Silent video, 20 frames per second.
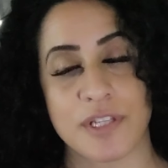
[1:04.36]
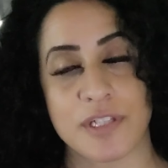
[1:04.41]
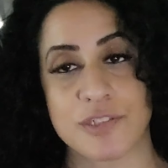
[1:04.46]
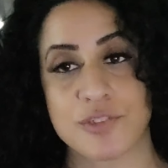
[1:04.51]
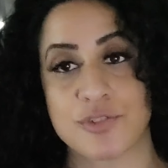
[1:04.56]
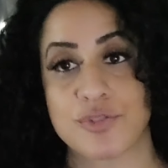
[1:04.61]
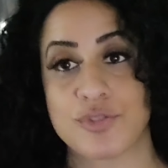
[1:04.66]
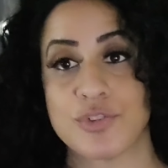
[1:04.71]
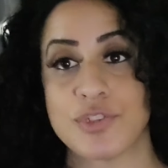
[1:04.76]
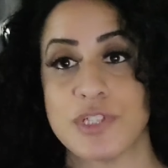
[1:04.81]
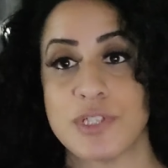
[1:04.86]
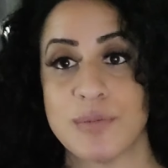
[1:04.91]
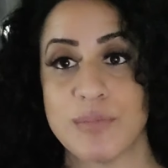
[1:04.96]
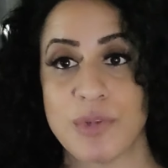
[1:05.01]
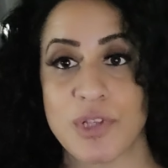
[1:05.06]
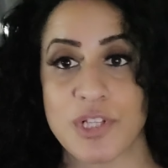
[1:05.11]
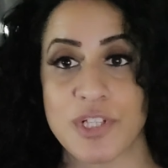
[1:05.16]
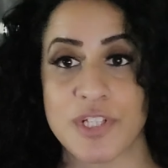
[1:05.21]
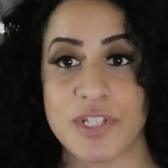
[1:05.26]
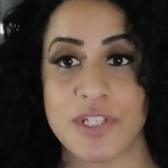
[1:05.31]

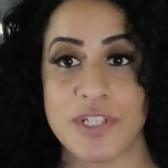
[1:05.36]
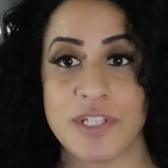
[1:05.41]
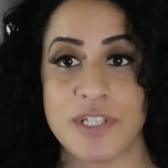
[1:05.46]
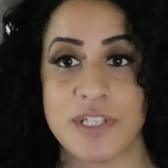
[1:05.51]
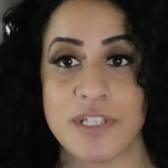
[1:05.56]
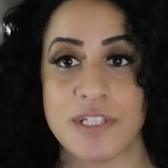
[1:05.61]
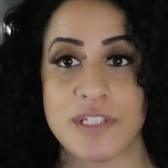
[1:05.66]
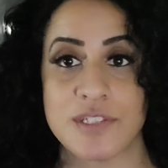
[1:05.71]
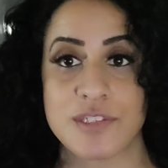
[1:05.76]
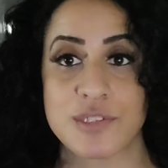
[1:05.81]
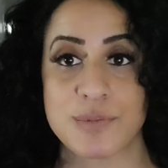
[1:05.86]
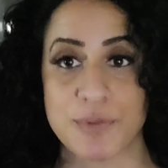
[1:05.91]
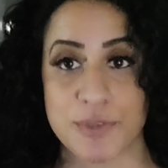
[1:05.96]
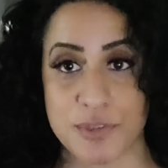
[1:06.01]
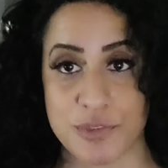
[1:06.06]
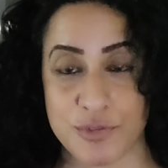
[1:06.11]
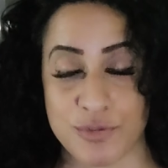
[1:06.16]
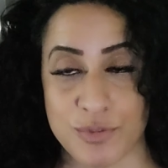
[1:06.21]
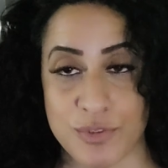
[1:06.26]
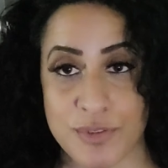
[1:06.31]
extremely
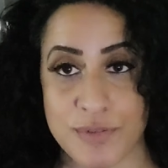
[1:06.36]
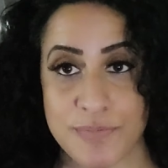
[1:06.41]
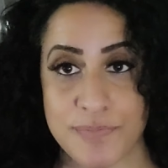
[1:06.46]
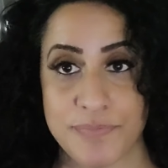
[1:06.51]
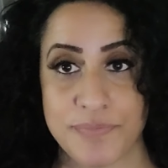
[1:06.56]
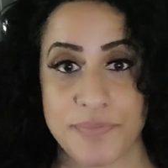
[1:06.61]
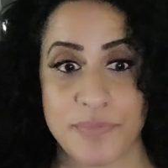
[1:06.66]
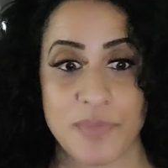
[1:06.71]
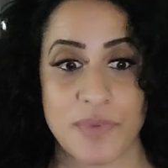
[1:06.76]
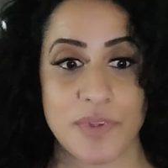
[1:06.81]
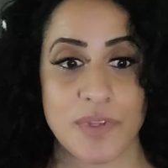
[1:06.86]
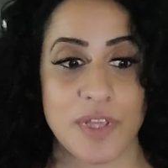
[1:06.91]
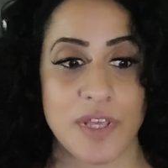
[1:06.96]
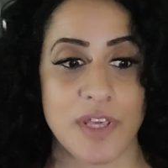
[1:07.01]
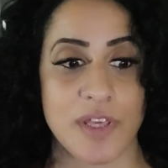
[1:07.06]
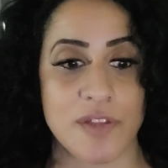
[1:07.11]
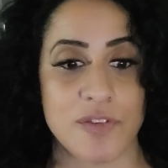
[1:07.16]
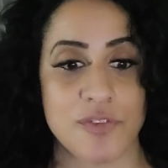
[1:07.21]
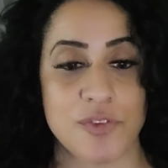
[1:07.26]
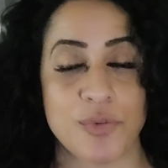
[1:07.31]
spiritual
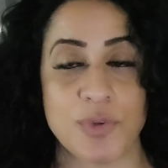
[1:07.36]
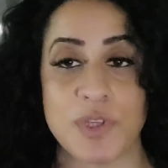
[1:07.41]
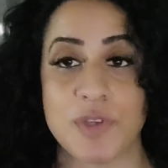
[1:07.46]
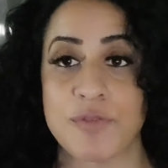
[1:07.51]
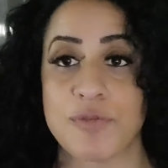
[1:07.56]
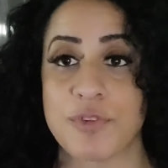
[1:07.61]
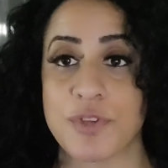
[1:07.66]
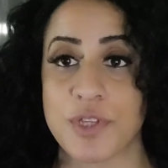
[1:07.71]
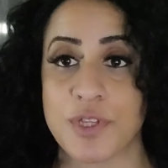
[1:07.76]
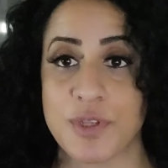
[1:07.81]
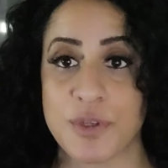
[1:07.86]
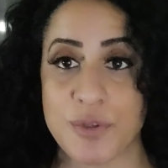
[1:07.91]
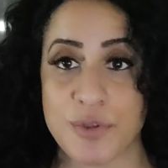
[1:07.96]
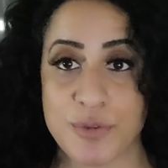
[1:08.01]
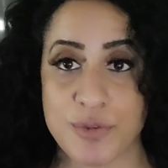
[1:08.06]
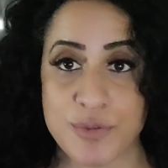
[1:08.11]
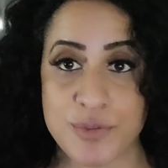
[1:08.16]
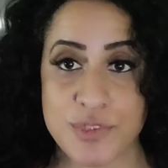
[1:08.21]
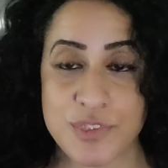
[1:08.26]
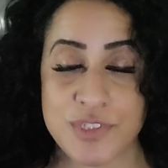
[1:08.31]
and doing
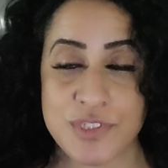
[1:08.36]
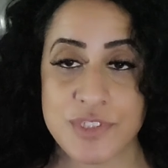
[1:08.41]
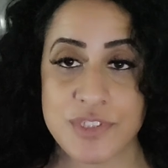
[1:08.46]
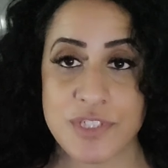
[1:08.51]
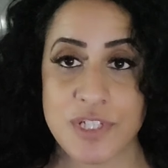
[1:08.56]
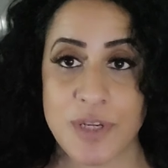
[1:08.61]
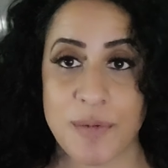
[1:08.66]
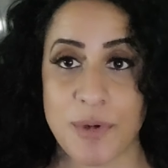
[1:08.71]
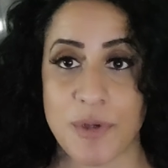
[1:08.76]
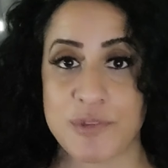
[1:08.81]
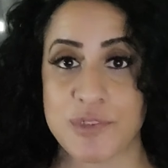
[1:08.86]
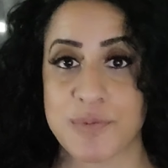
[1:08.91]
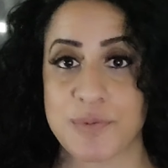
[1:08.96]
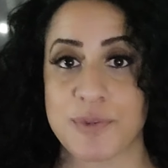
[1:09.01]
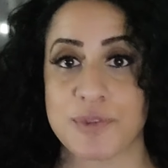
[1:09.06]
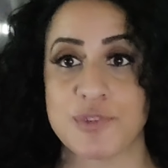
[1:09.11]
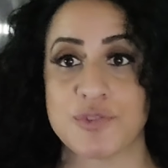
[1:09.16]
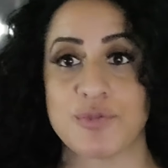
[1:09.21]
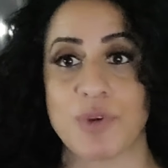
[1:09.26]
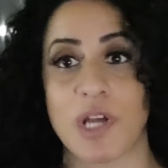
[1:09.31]
videos about
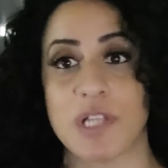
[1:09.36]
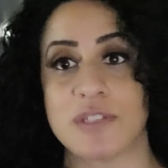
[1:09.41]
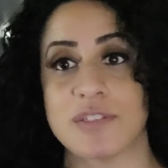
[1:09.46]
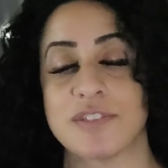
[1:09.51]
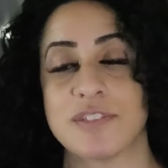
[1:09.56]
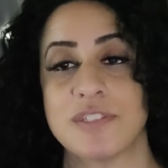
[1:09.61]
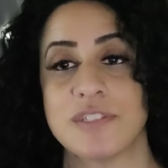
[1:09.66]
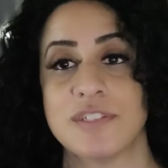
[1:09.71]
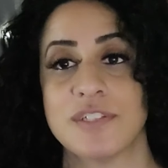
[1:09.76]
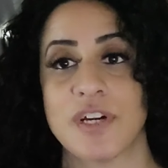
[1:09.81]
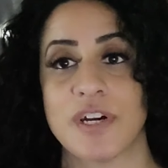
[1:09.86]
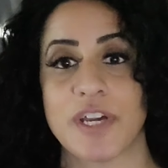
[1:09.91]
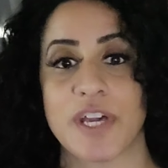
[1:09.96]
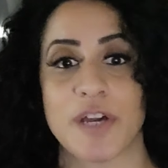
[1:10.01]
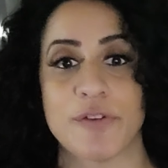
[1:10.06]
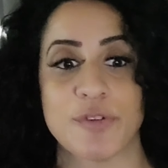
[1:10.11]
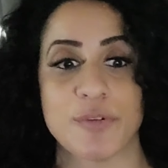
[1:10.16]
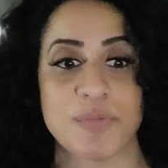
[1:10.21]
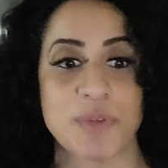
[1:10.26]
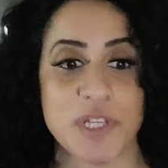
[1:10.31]
spirituality. I
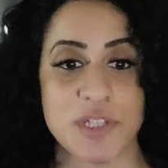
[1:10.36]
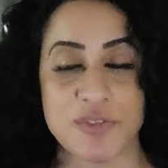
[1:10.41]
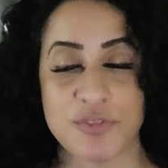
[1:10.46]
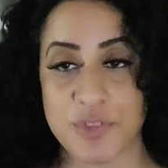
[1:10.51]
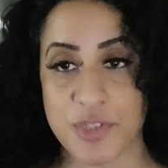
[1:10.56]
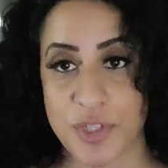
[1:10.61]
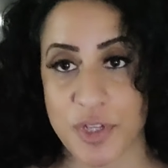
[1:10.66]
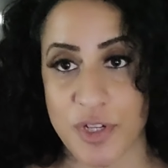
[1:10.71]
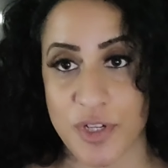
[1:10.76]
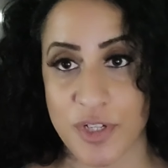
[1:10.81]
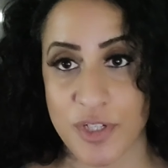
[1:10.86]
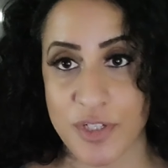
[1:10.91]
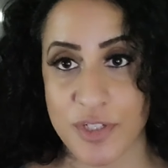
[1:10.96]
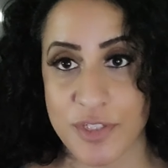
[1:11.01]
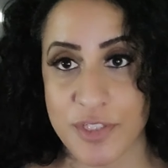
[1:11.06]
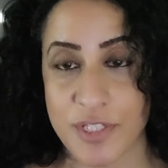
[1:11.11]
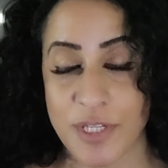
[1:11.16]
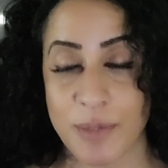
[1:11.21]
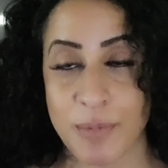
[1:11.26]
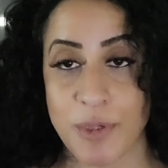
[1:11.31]
have a
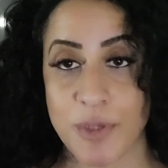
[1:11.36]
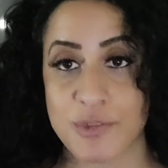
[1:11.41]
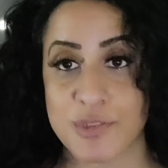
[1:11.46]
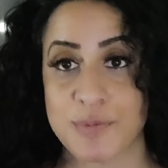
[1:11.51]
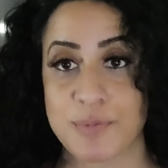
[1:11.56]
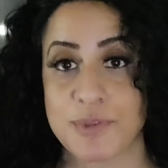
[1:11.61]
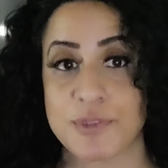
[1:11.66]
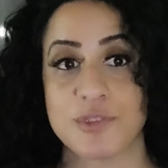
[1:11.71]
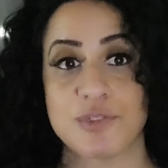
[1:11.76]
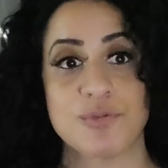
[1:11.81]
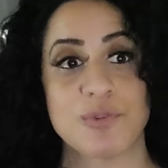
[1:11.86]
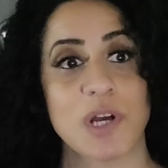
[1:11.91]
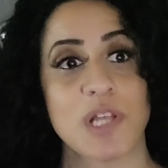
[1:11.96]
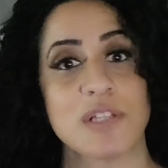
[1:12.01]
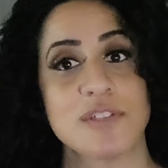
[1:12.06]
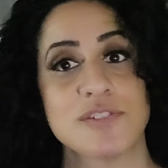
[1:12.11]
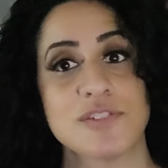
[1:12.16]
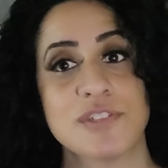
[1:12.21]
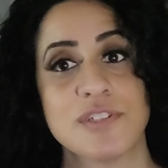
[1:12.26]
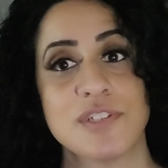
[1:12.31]
Patreon about
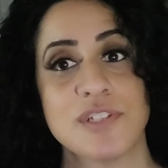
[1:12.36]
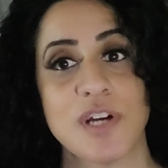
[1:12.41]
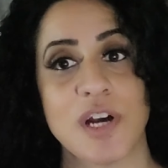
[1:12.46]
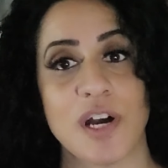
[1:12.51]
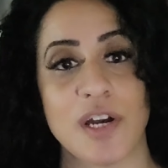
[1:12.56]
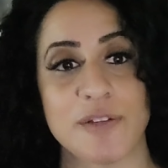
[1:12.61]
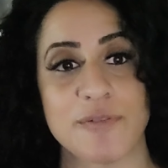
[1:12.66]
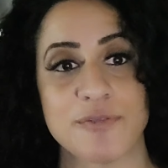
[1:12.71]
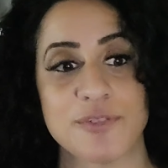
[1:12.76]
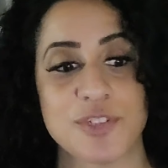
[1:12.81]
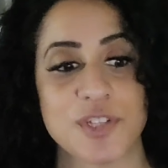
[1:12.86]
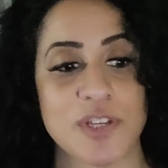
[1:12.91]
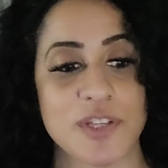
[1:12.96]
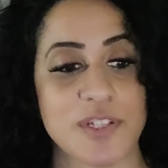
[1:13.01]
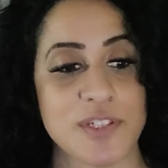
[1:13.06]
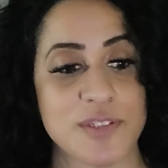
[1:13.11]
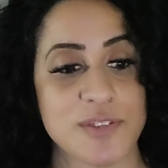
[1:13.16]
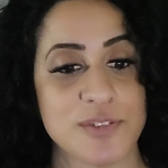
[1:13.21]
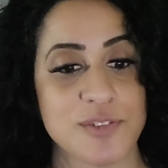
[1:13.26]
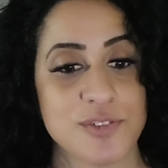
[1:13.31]
spirituality. I've
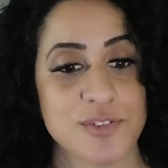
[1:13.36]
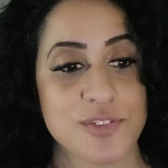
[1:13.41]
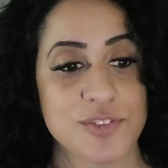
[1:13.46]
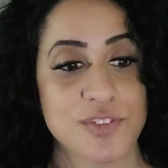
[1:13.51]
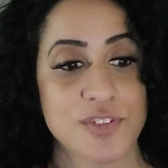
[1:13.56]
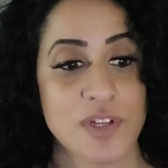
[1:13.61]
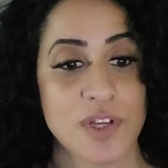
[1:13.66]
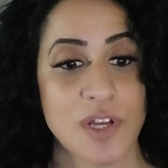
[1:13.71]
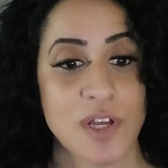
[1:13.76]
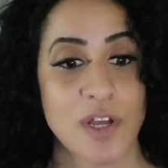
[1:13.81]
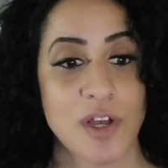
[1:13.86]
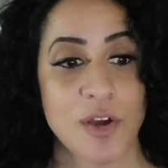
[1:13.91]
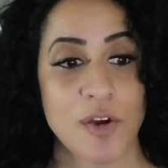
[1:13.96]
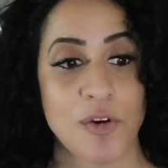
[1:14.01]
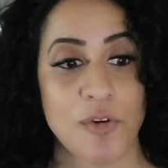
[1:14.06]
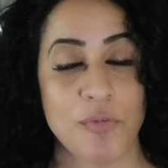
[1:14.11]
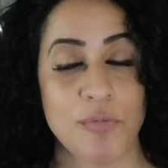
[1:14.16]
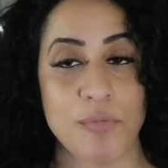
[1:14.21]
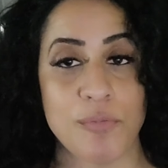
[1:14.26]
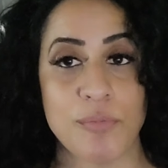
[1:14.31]
changed
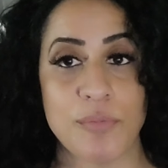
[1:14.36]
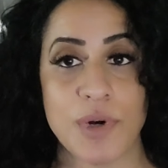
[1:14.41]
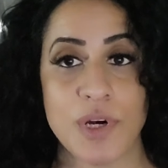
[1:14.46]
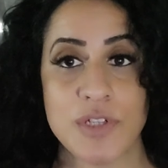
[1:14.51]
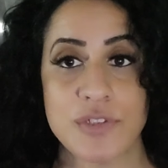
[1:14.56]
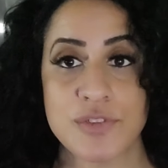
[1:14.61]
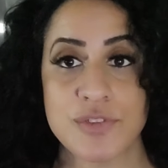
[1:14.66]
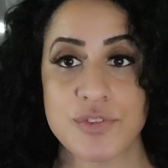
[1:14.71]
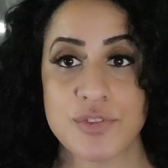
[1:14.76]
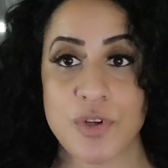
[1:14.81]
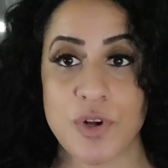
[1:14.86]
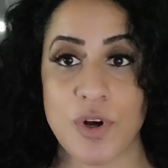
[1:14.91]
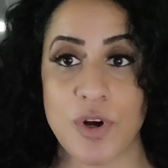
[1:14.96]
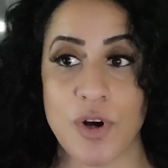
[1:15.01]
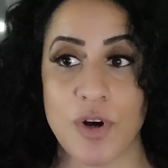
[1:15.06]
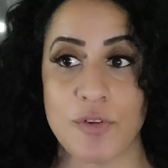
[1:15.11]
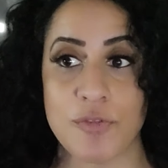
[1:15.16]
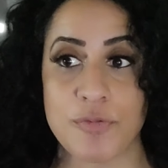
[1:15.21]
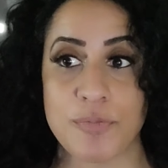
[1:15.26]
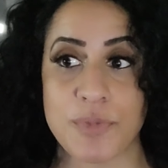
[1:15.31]
much
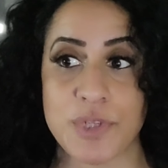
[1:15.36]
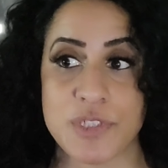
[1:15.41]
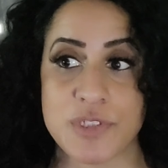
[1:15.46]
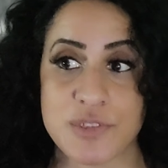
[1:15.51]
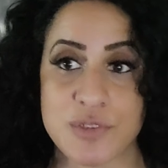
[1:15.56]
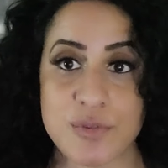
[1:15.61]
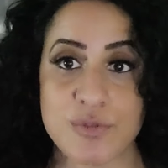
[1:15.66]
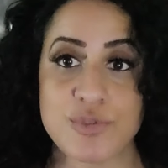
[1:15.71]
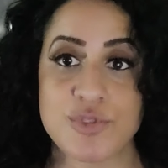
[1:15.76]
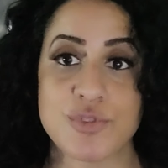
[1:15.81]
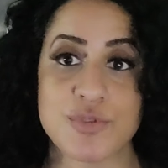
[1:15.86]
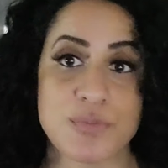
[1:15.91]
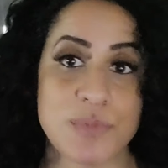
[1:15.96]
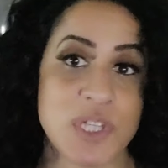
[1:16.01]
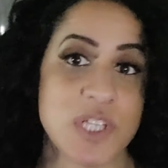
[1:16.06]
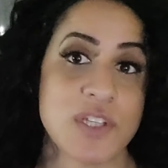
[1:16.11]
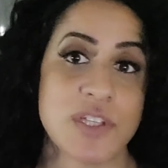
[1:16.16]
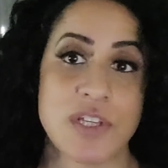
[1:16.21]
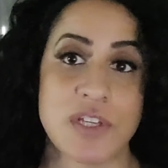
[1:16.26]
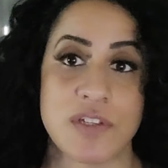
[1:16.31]
of my social
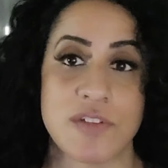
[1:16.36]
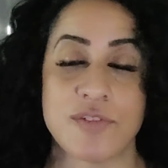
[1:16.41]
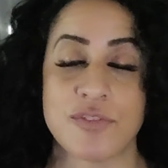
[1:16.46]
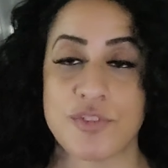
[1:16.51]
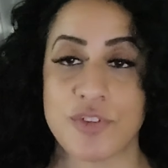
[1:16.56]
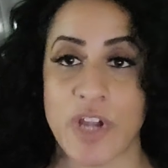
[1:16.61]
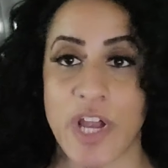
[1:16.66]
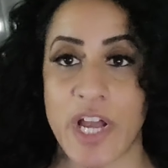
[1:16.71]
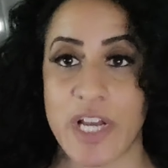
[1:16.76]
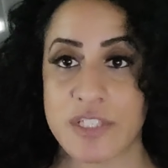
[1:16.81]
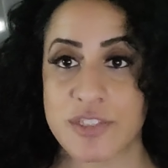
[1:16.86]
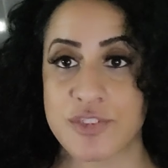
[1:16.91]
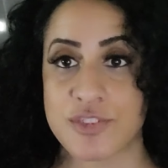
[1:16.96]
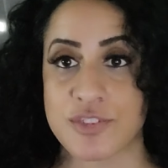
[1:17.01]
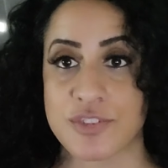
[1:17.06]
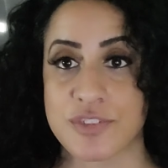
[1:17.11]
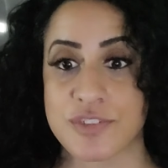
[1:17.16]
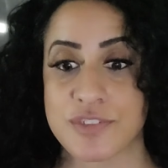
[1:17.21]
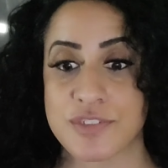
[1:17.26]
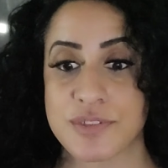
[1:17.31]
media
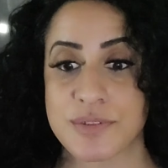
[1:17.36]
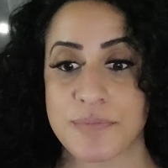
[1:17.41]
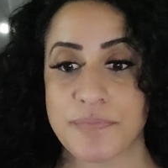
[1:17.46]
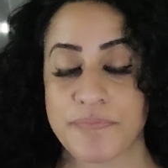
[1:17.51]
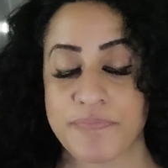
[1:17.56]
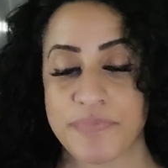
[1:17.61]
interactions